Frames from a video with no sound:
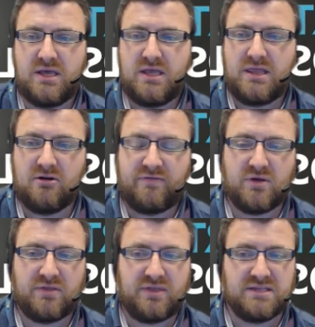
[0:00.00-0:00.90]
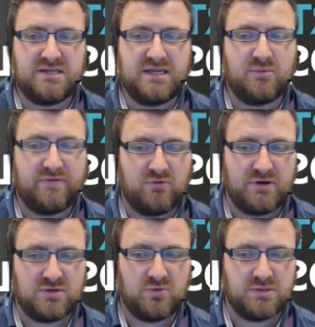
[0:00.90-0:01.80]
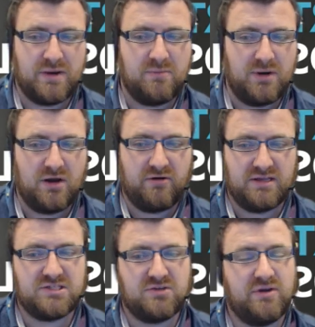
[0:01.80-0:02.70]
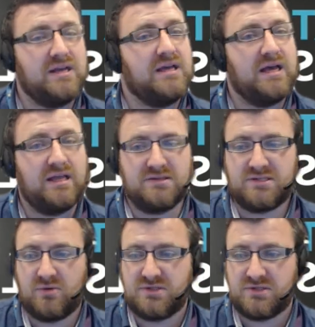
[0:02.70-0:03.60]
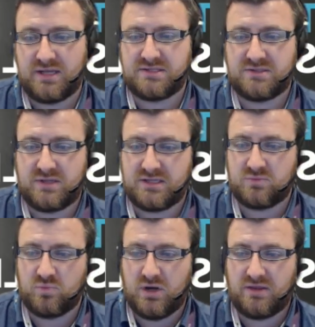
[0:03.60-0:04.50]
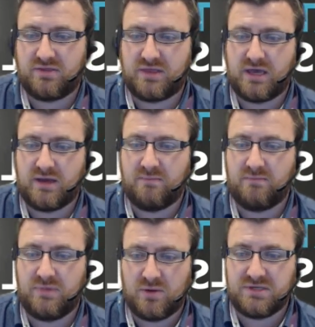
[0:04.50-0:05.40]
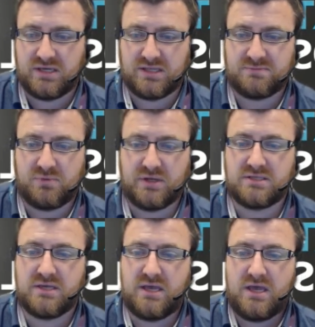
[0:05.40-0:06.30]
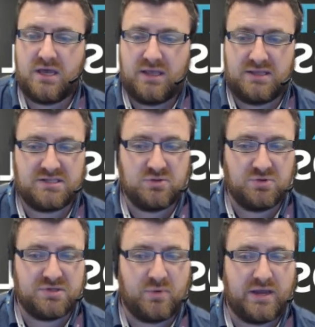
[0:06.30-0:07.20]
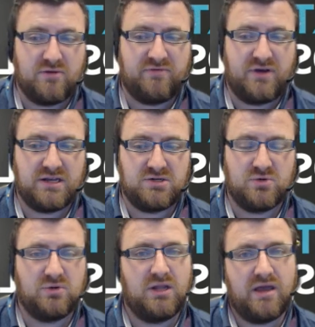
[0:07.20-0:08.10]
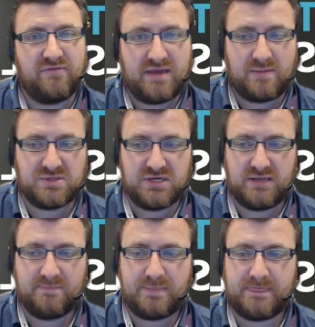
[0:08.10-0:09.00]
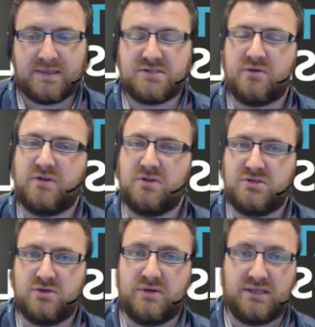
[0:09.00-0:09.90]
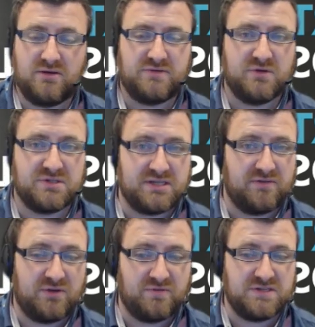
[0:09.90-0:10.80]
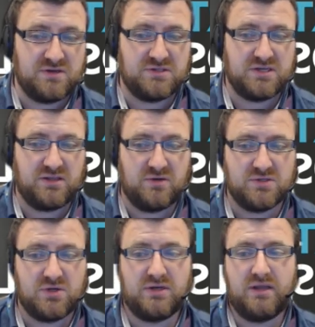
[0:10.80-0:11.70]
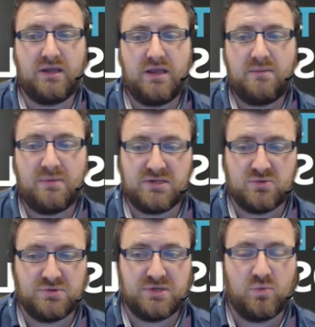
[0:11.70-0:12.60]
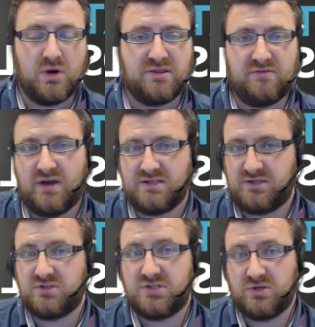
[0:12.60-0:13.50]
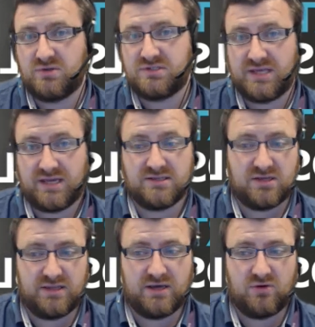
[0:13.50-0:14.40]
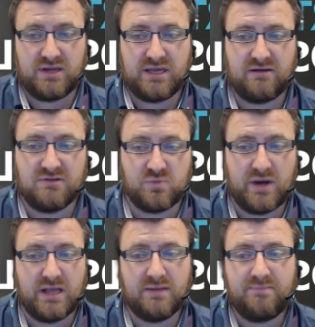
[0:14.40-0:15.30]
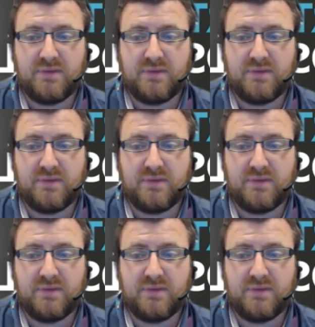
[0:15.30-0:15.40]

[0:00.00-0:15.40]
There are a few other things in here we've already talked about, blurring screen and so on, so that's worth noting at this point. This is also where you'll find your live captioning. So if you do need those for yourself, then obviously you can turn those on, but it's also worth advising your students that they can turn that on here as well.